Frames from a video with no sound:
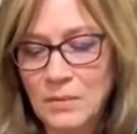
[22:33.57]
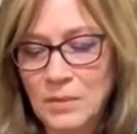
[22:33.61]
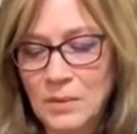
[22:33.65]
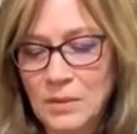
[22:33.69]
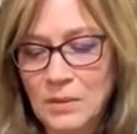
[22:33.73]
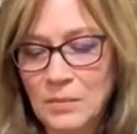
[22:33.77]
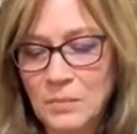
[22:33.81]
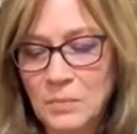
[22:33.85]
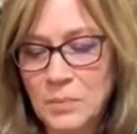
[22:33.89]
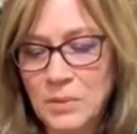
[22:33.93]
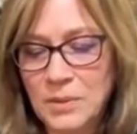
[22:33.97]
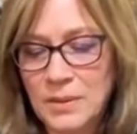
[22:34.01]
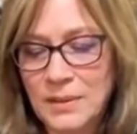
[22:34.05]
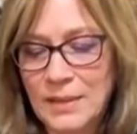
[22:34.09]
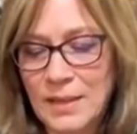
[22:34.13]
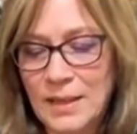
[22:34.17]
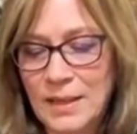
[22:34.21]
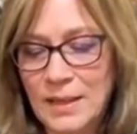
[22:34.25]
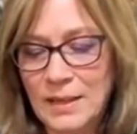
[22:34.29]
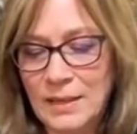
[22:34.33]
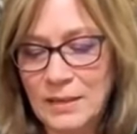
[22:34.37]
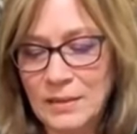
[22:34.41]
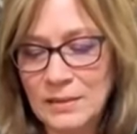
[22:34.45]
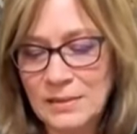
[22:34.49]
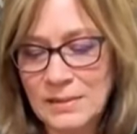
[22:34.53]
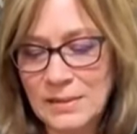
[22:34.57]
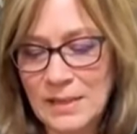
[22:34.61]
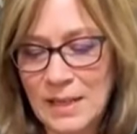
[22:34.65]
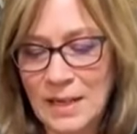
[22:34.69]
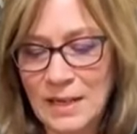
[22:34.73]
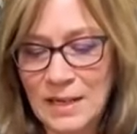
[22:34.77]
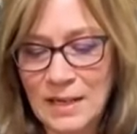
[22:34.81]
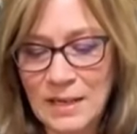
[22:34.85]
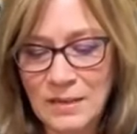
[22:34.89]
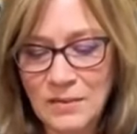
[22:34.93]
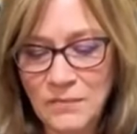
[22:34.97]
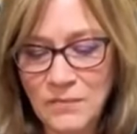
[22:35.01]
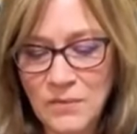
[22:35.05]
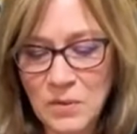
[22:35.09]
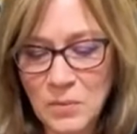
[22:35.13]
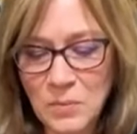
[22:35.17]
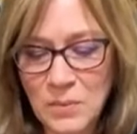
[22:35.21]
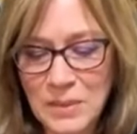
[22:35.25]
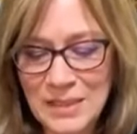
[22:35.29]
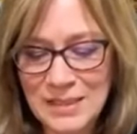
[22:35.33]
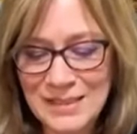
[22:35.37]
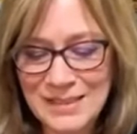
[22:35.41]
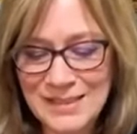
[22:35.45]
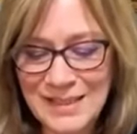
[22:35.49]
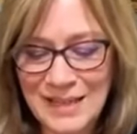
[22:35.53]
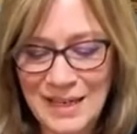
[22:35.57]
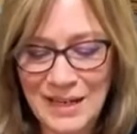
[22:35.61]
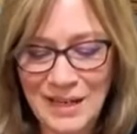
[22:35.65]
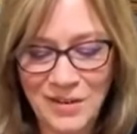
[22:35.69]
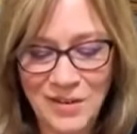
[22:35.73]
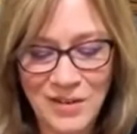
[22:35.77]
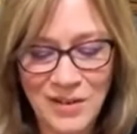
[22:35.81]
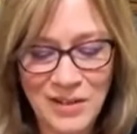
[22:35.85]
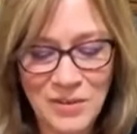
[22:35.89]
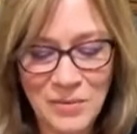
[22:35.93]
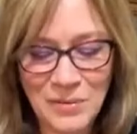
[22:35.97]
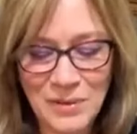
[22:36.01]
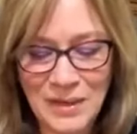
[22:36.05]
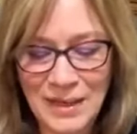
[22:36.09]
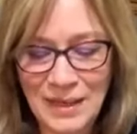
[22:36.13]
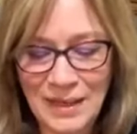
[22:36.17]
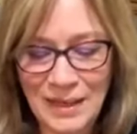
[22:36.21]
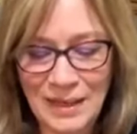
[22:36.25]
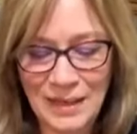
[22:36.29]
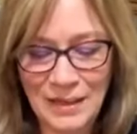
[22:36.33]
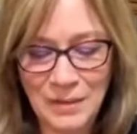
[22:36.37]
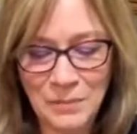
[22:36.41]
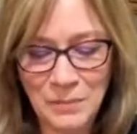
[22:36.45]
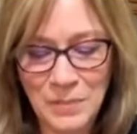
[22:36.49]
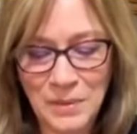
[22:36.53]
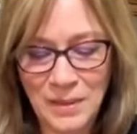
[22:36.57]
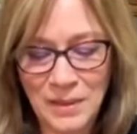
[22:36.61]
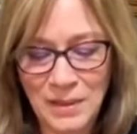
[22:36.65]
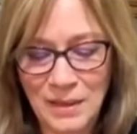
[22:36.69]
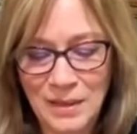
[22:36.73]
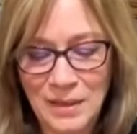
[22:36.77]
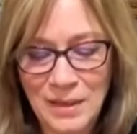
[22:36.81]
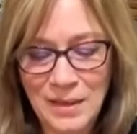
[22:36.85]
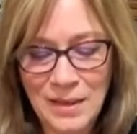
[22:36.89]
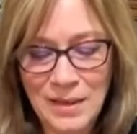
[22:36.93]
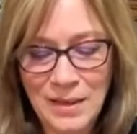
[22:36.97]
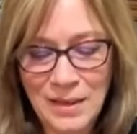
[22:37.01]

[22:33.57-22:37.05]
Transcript: We're gonna put that on side. And if you wanna tear it, you can, but